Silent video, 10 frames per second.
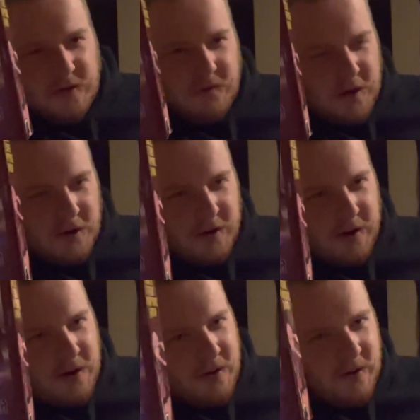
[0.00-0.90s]
of
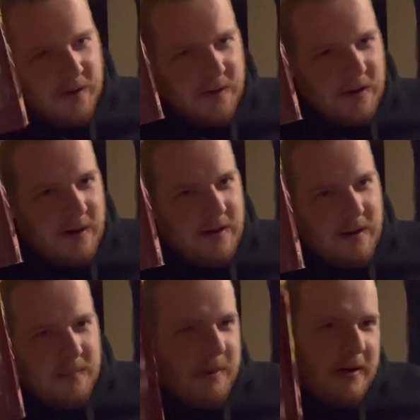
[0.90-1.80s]
Tokyo, and
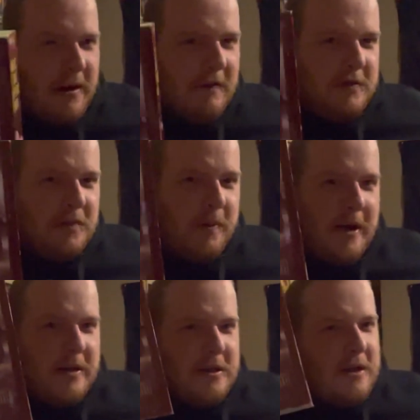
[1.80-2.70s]
they paid off
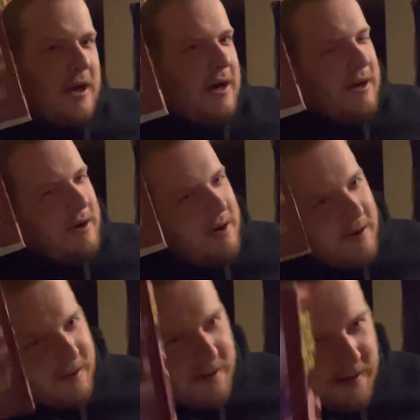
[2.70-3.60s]
Japan's debt,
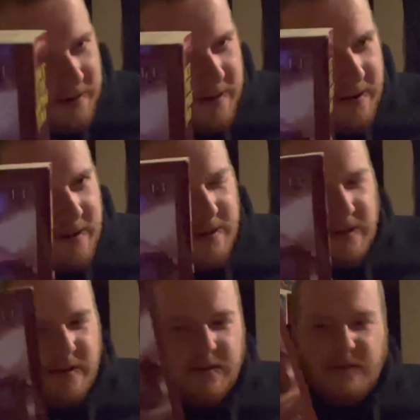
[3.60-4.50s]
and
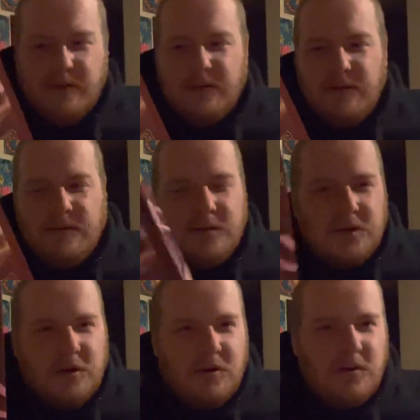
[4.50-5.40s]
this
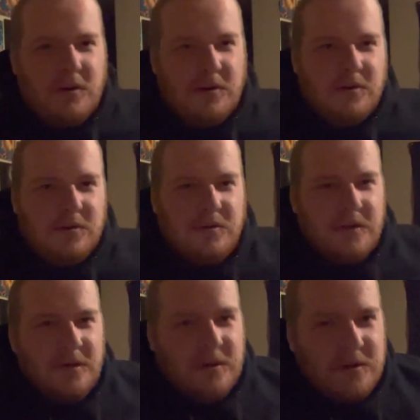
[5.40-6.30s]
girl
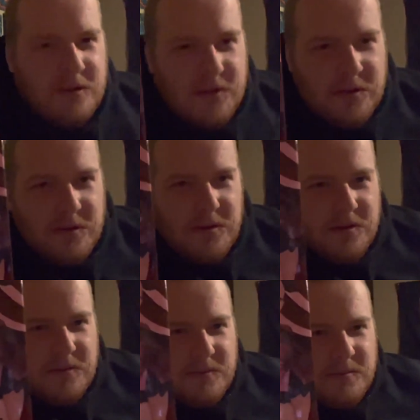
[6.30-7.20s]
is,